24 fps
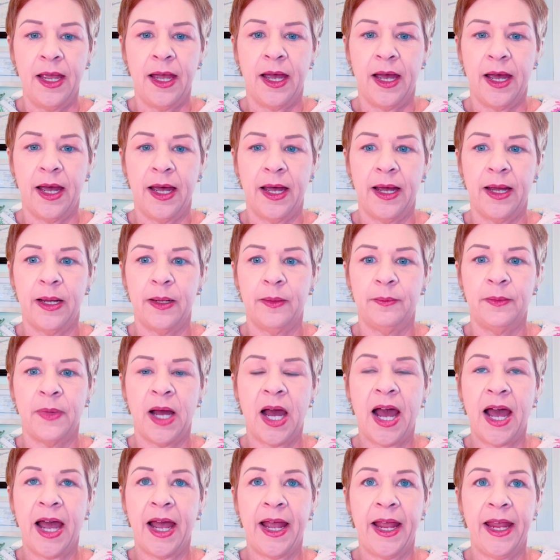
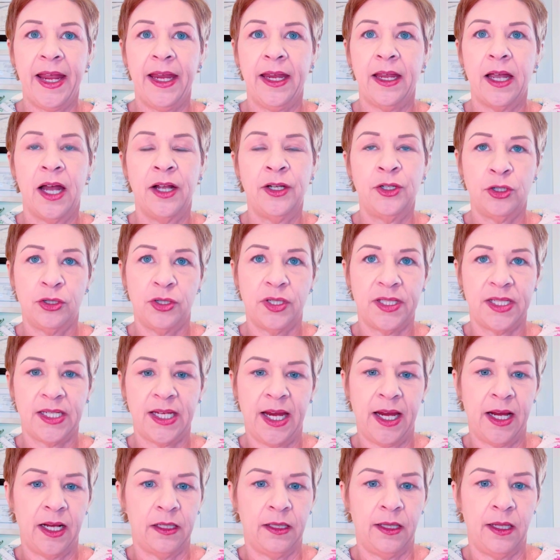I
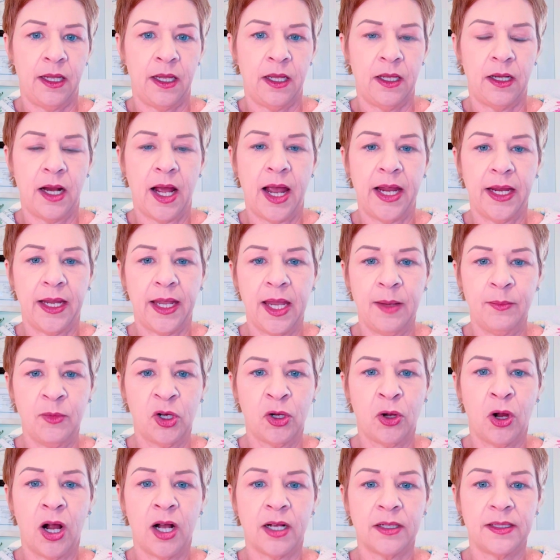understand that I came
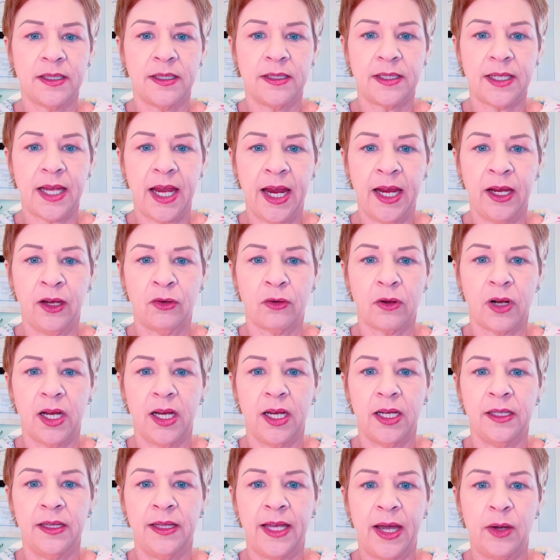across as angry
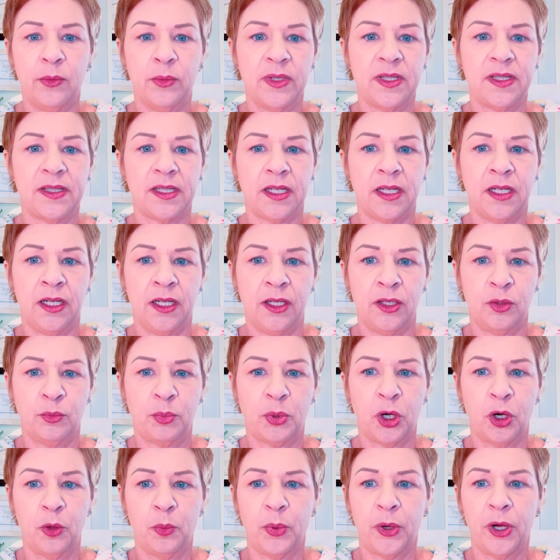and that was an
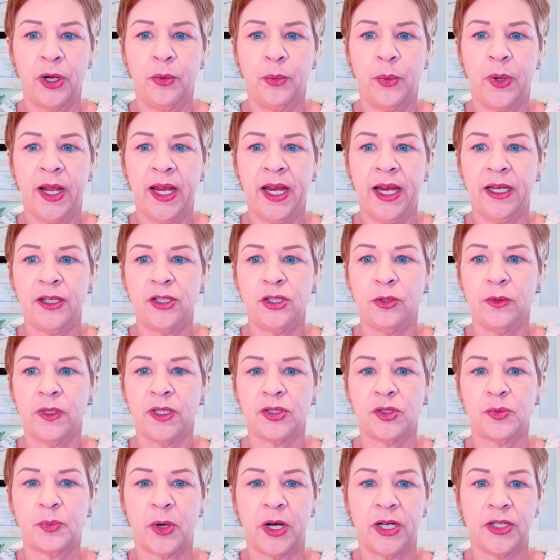inappropriate way to
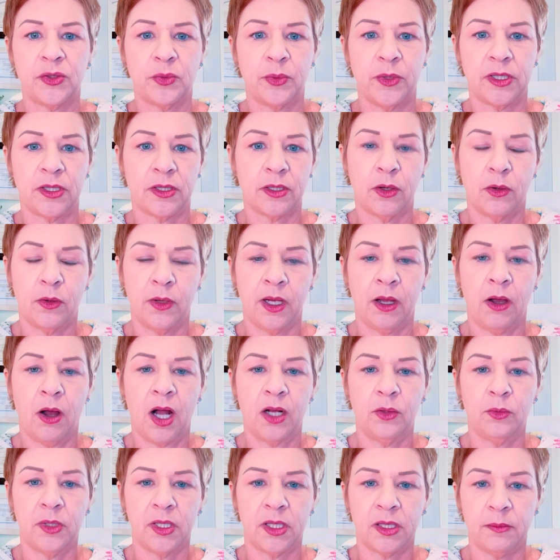express what's going
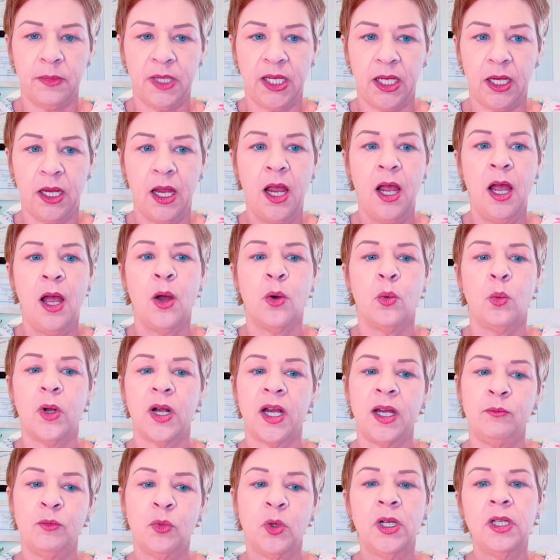on with me. What
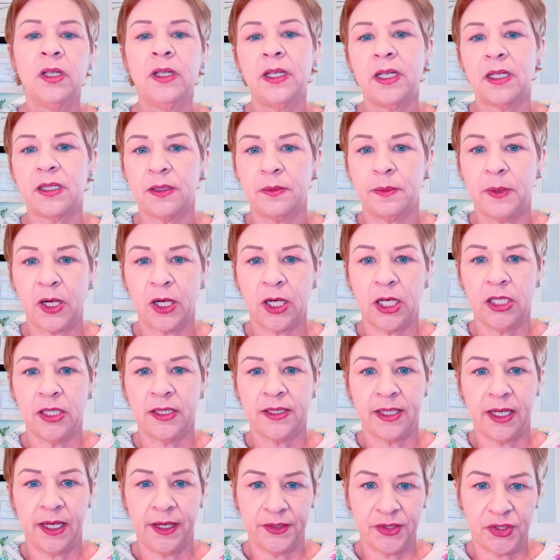I'm really
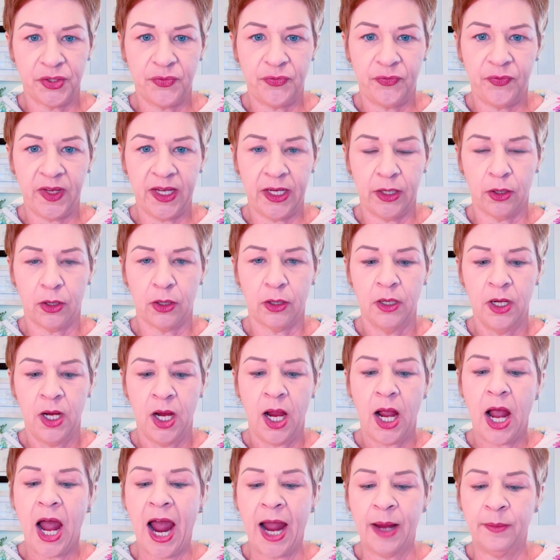experiencing is fear.
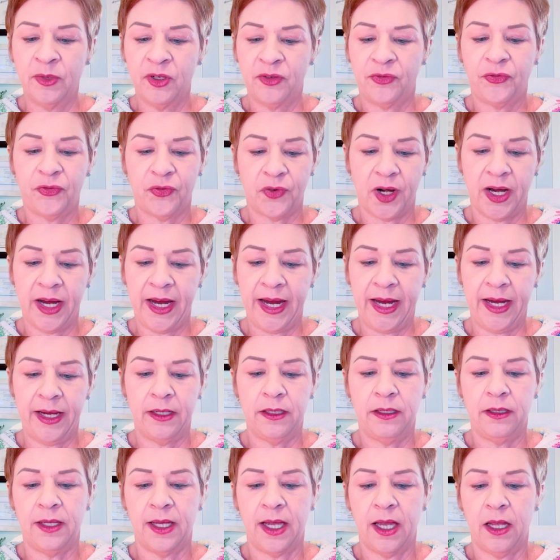I'm
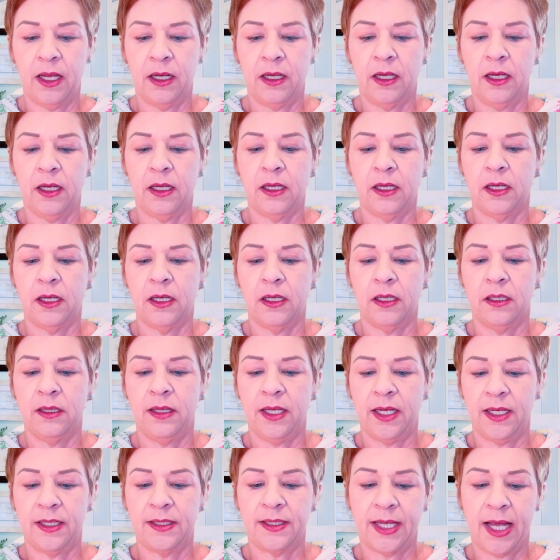afraid that
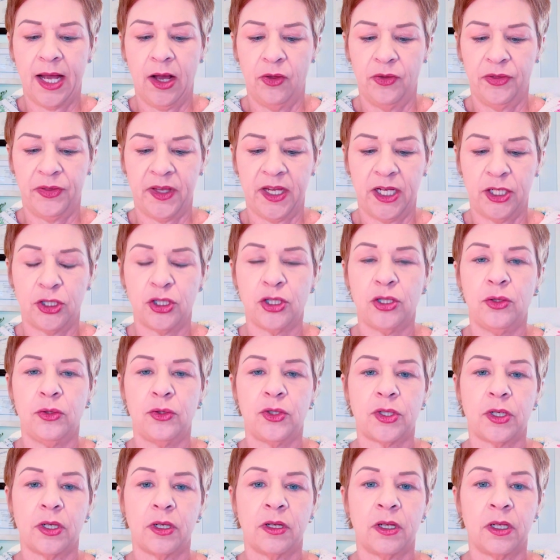these health
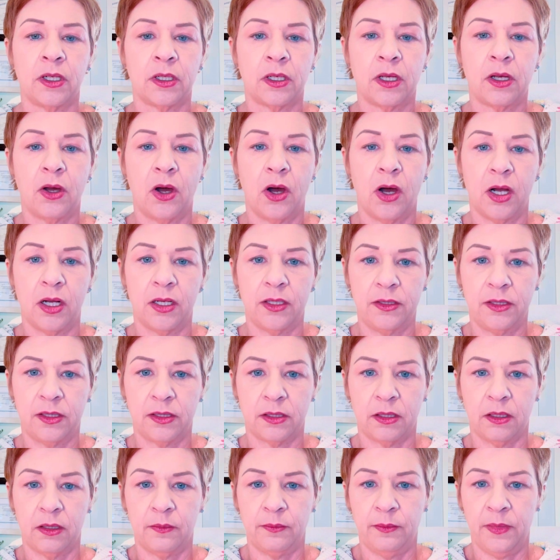issues are going to
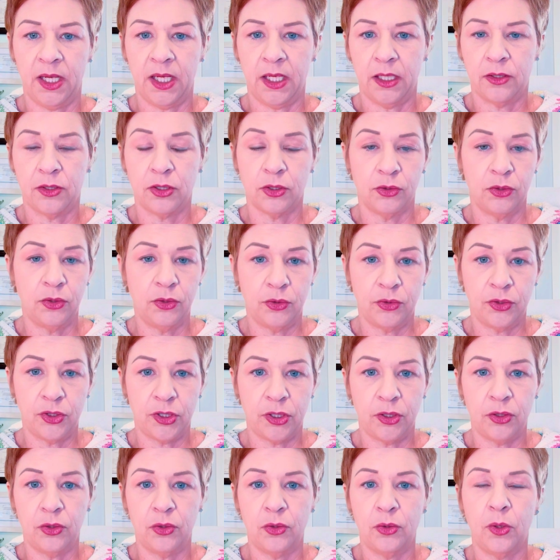cause me to lose
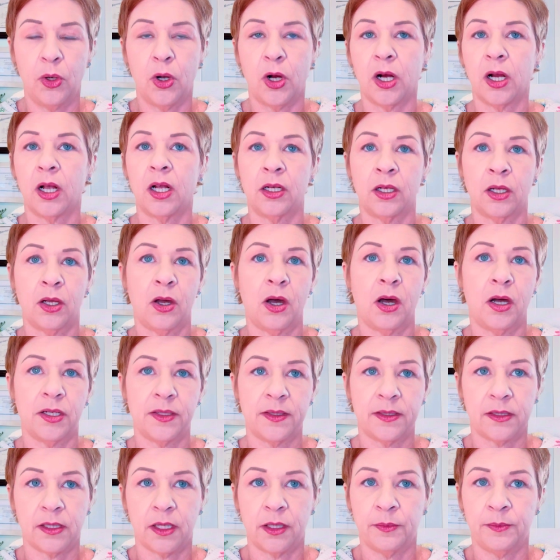you, are going to cause
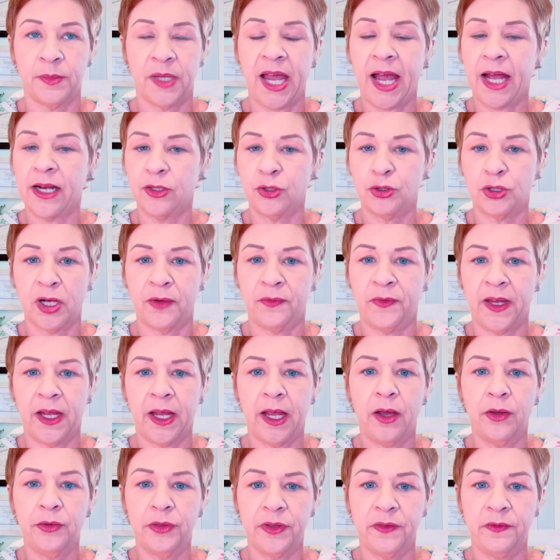some catastrophic
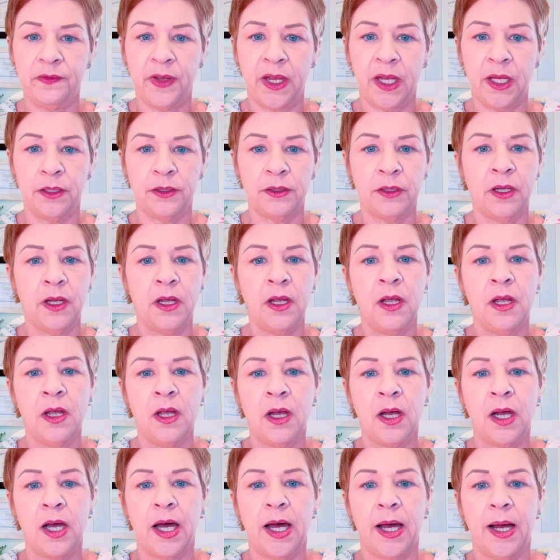health event.
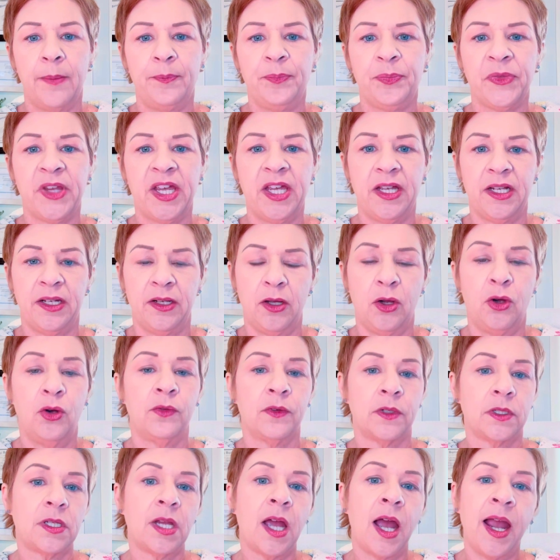And
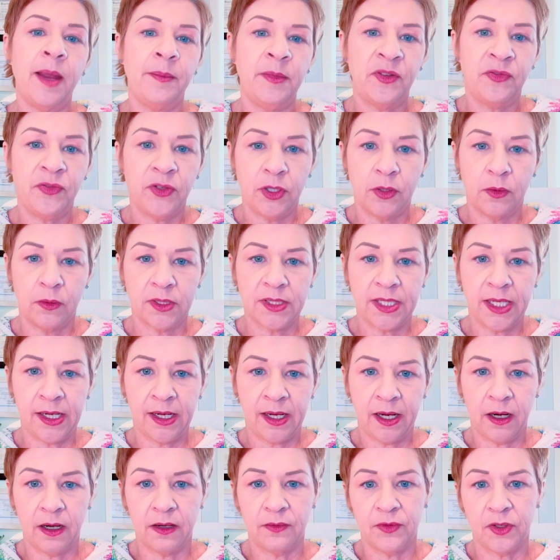over time, if you don't take
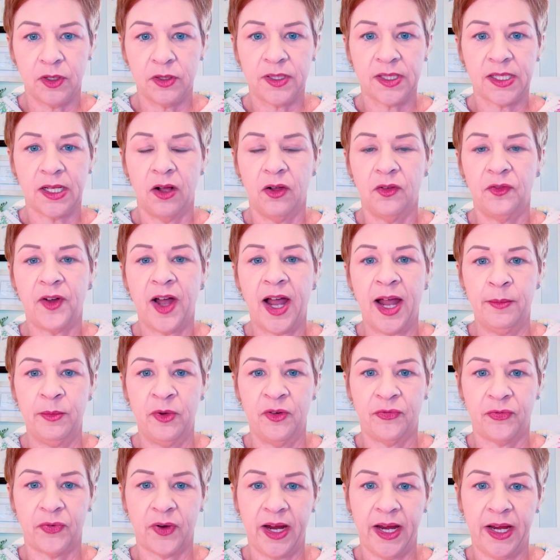care of yourself, I'm
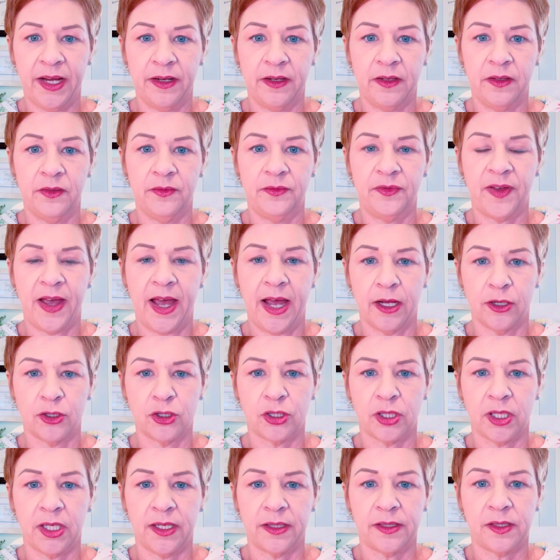afraid of
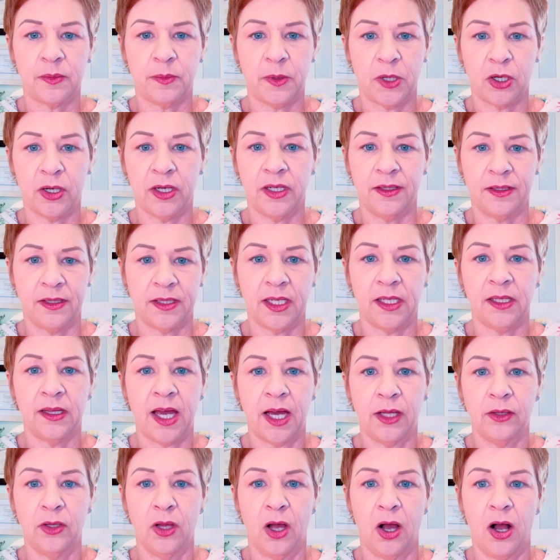actually experiencing
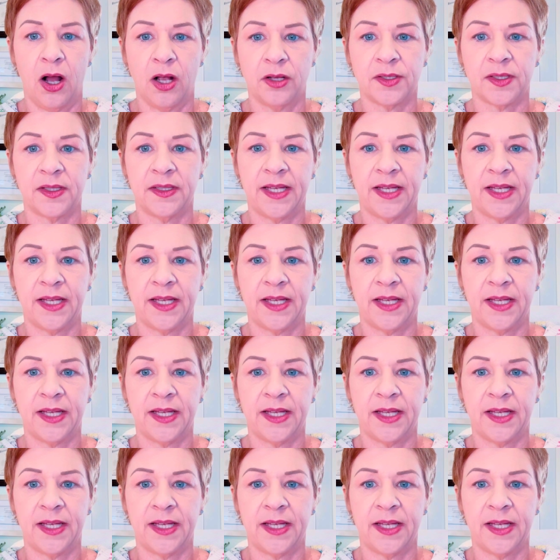that loss.